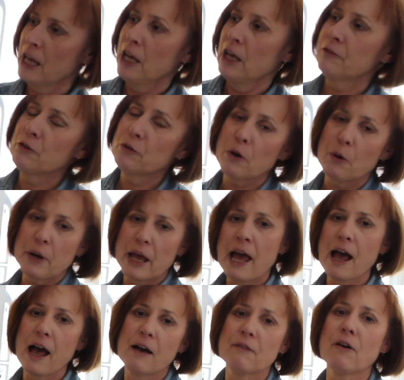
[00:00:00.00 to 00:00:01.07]
if you don't
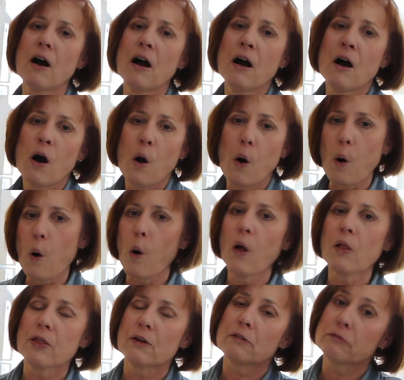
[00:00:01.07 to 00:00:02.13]
have
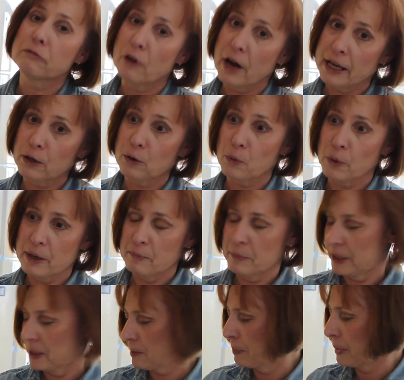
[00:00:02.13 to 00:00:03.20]
all the right
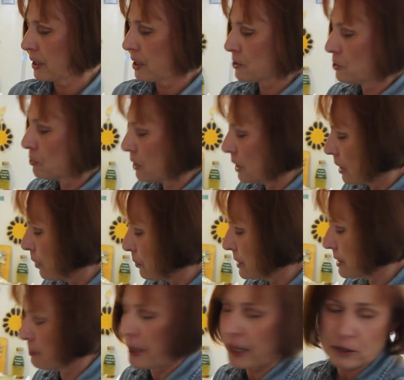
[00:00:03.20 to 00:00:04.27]
equipment, because you can
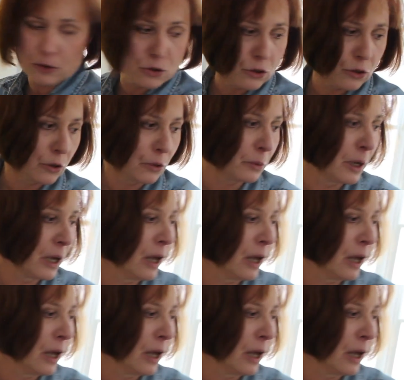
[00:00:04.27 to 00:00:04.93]
always make do